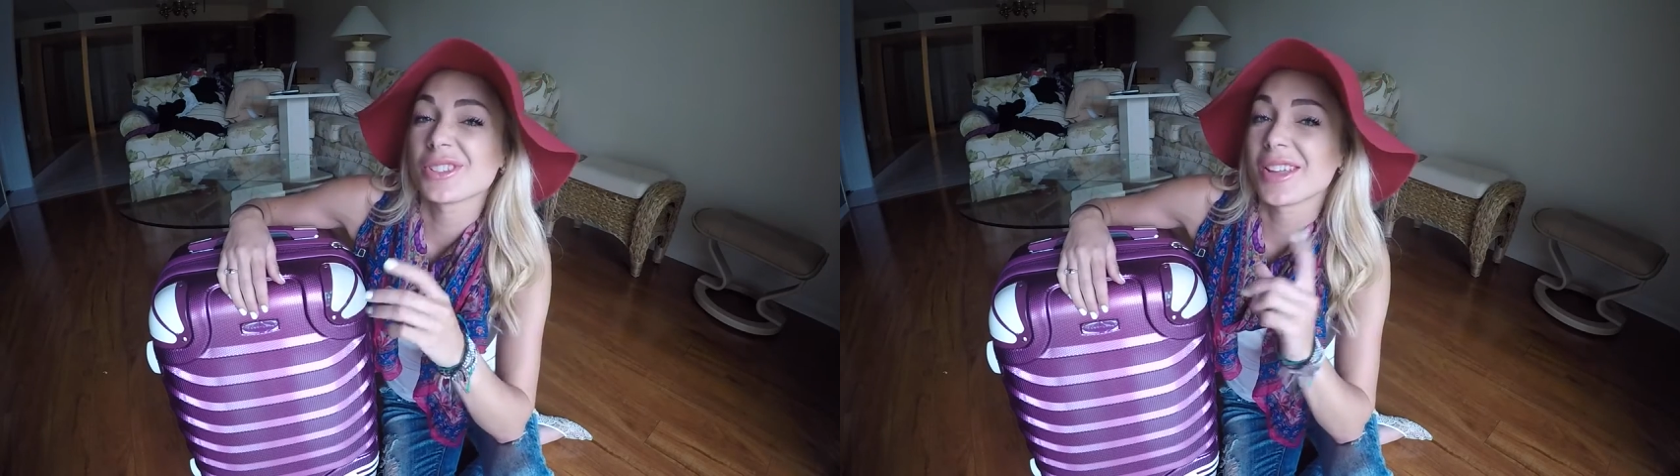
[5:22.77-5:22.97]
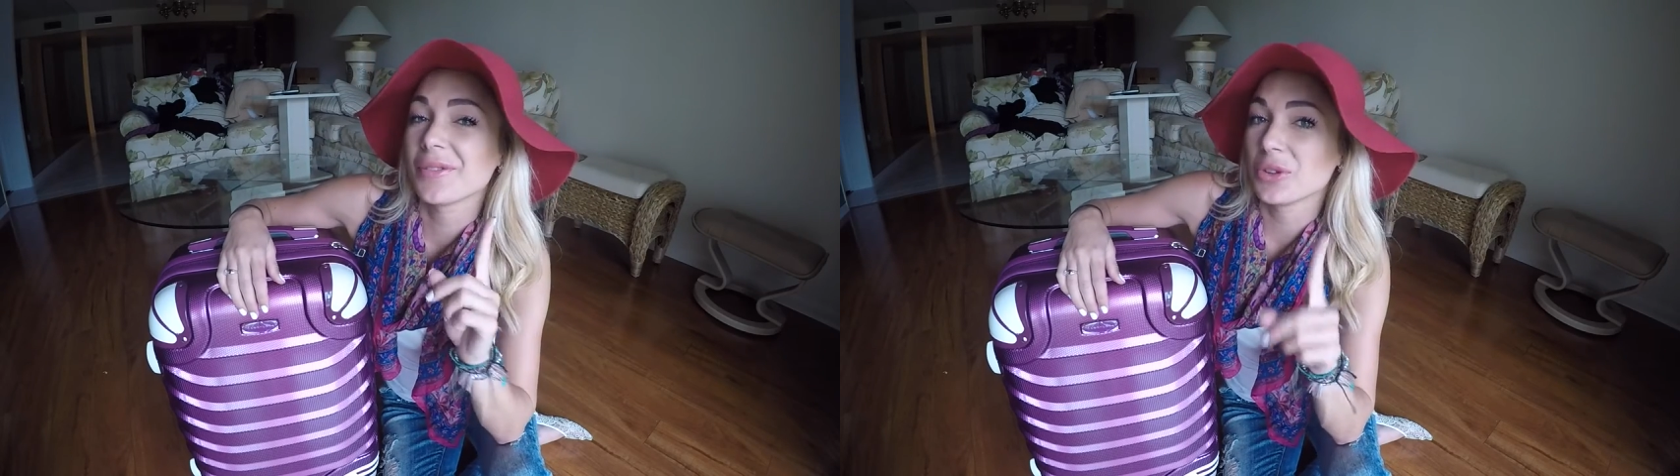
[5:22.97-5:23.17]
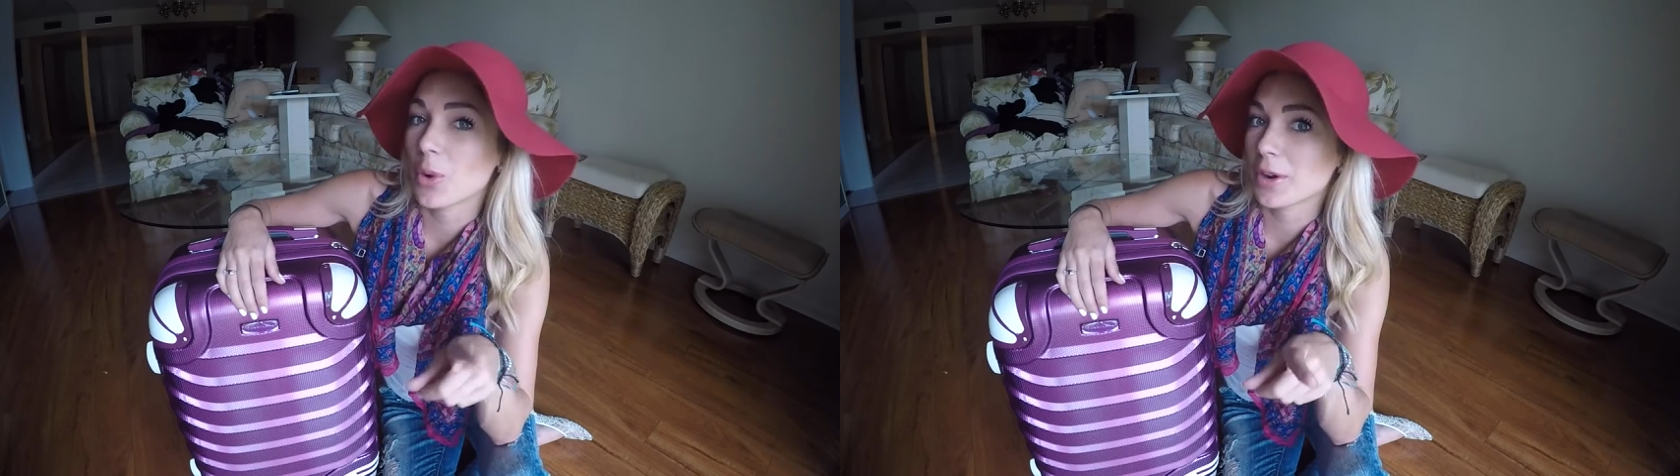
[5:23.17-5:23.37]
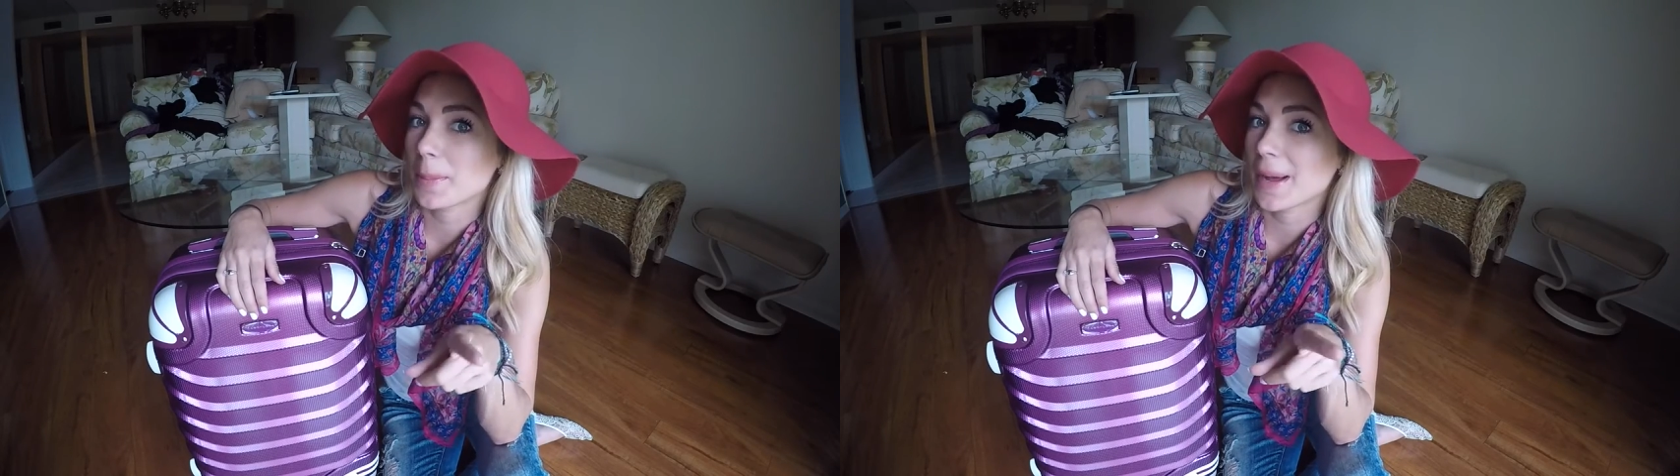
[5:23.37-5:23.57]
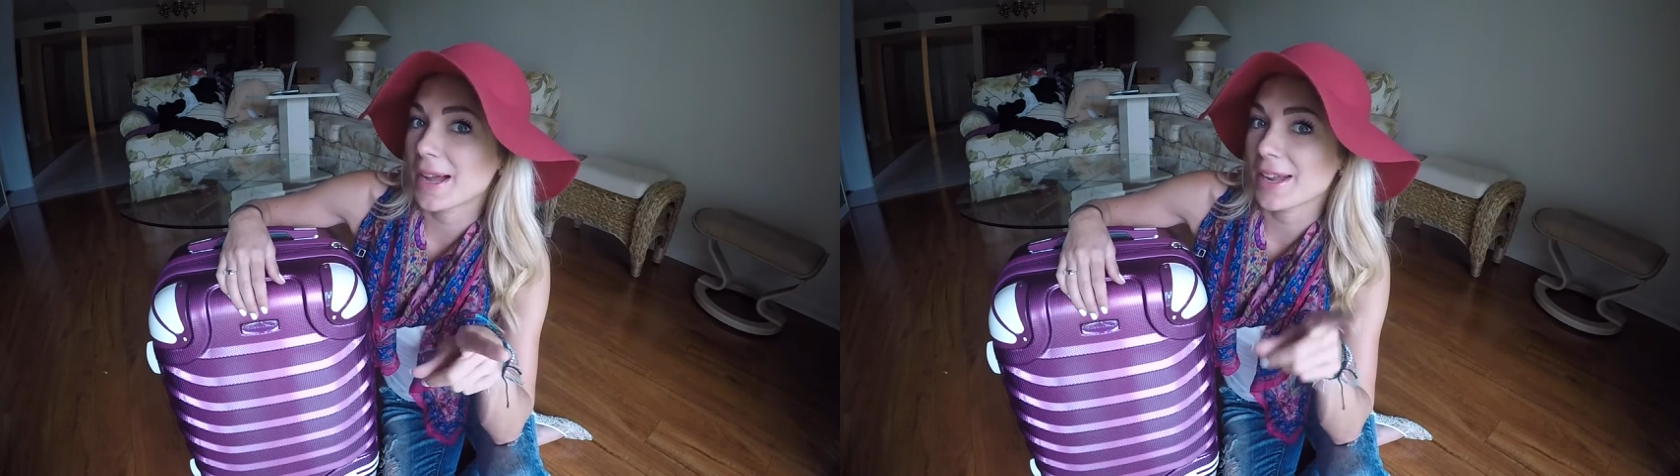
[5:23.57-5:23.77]
stuff you want
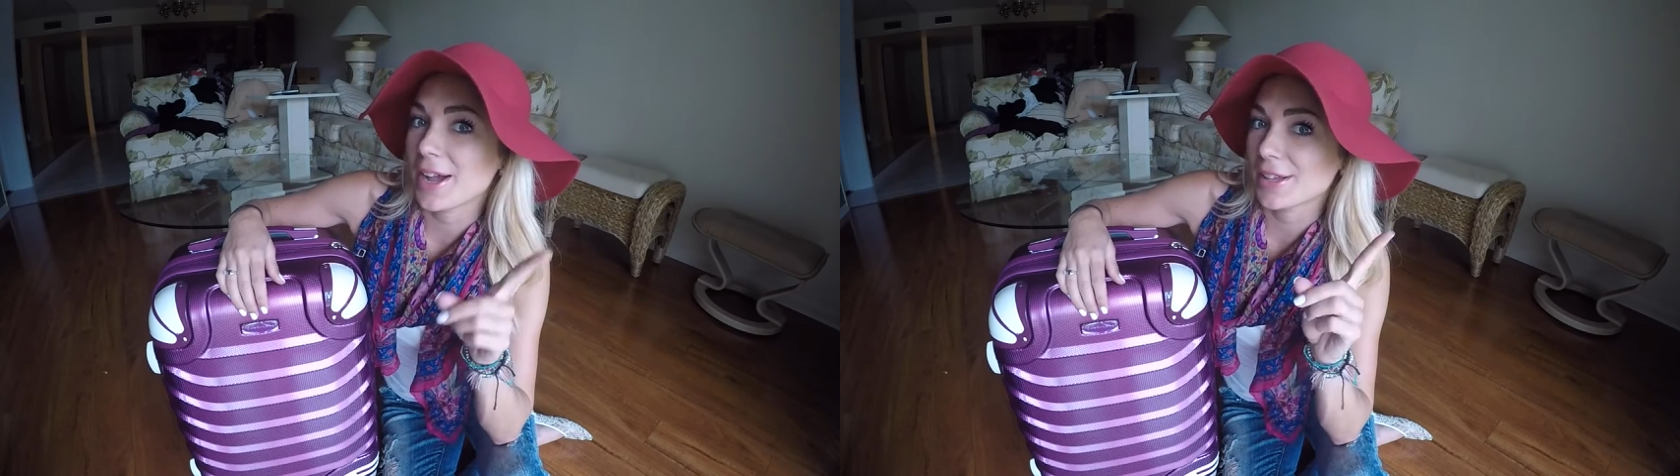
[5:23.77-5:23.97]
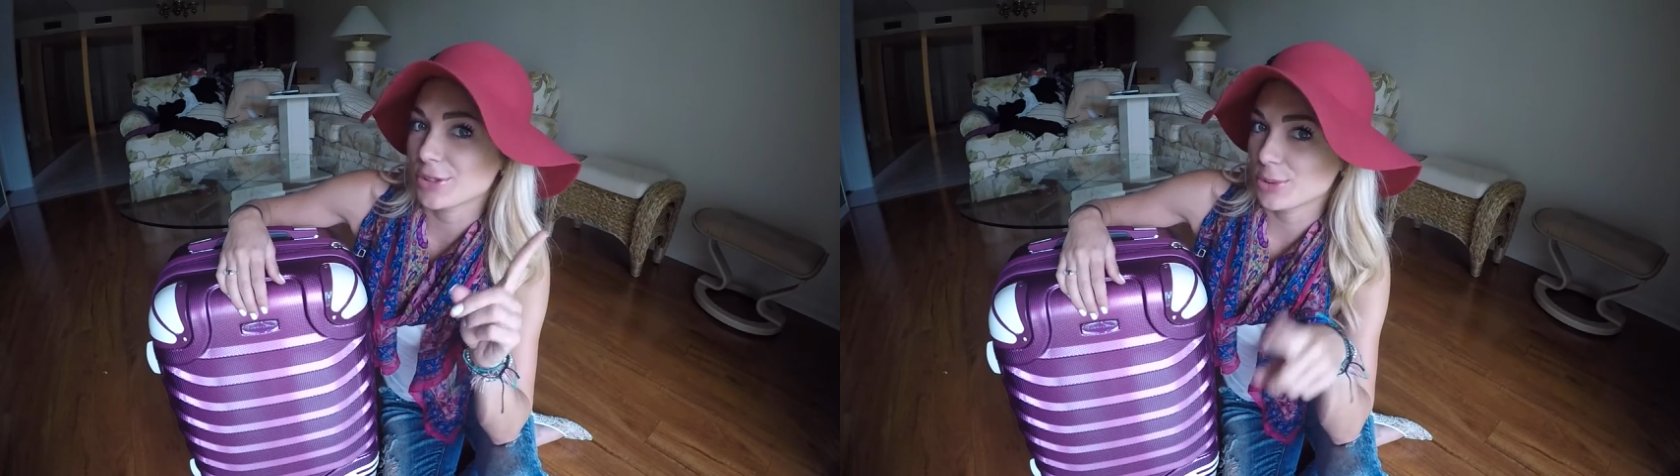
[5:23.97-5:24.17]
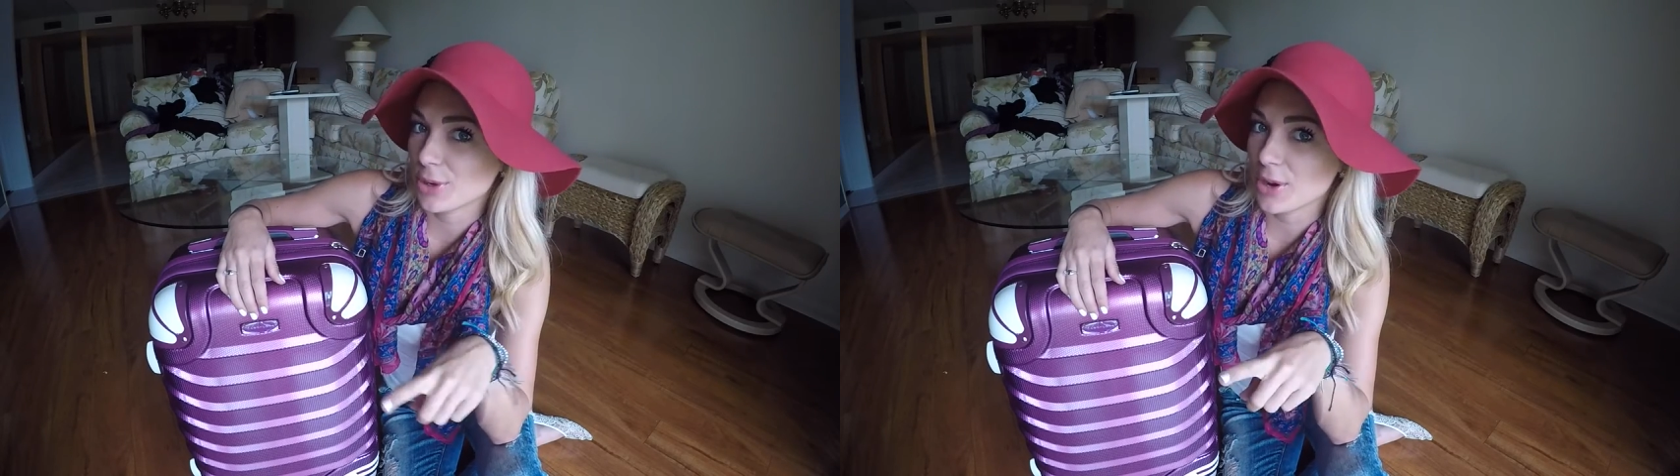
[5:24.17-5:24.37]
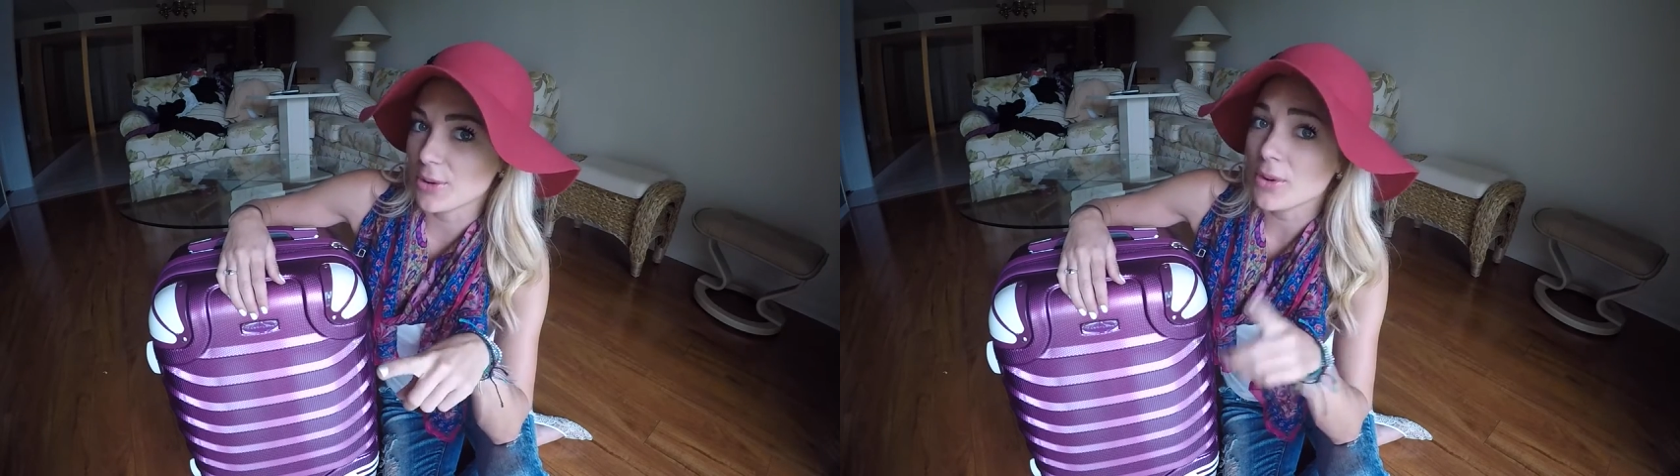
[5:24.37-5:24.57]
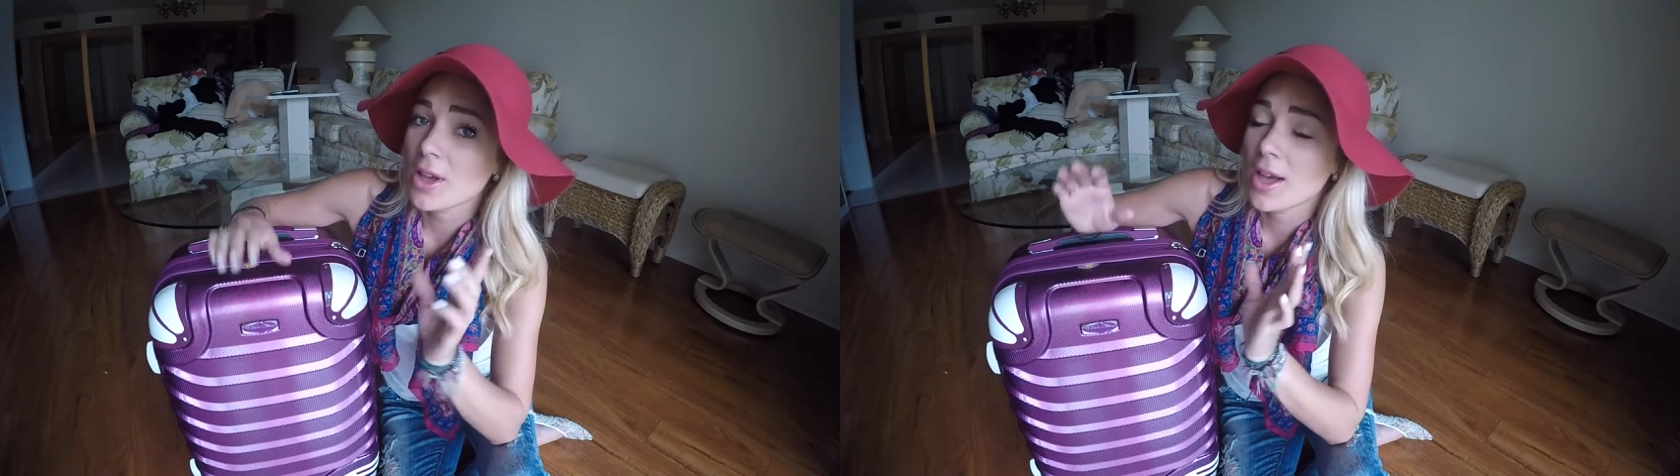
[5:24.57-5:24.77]
to buy as you
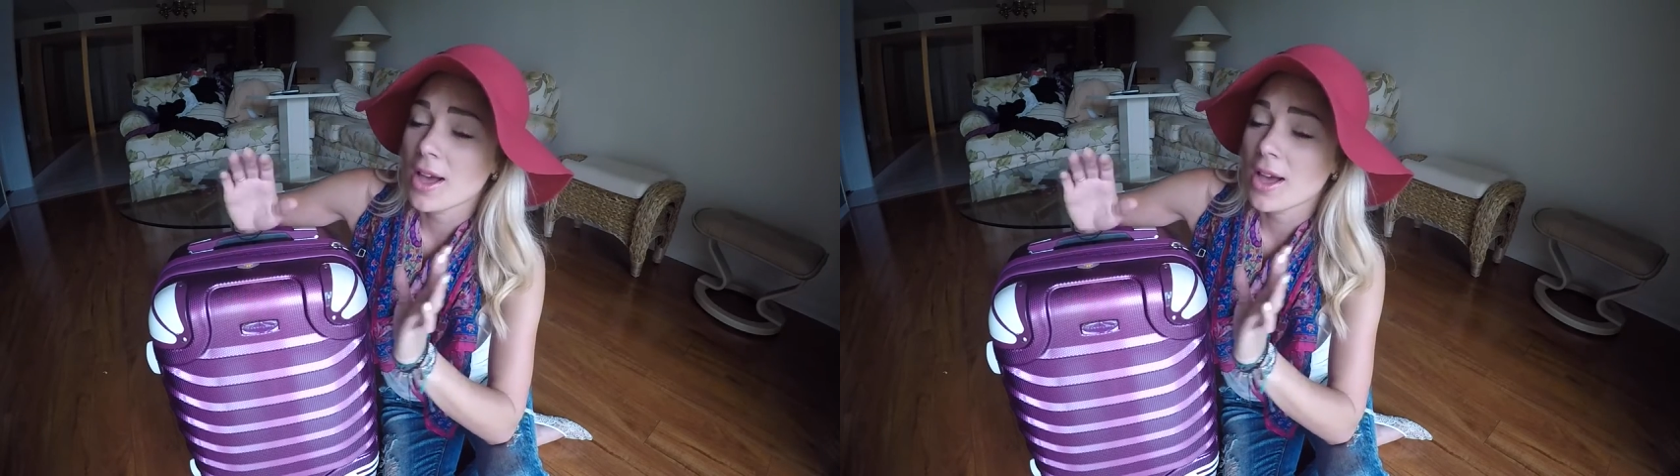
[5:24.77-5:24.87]
go.